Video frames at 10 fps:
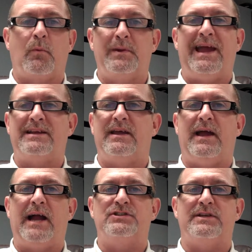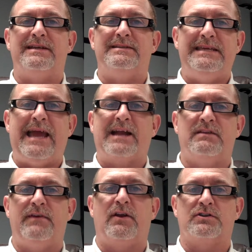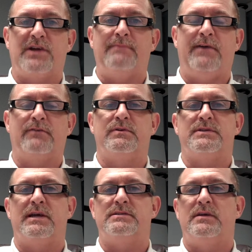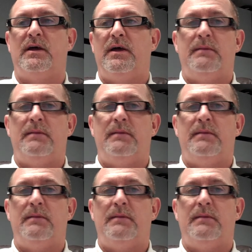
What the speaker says: where we had to actually deactivate our ShopFactory sites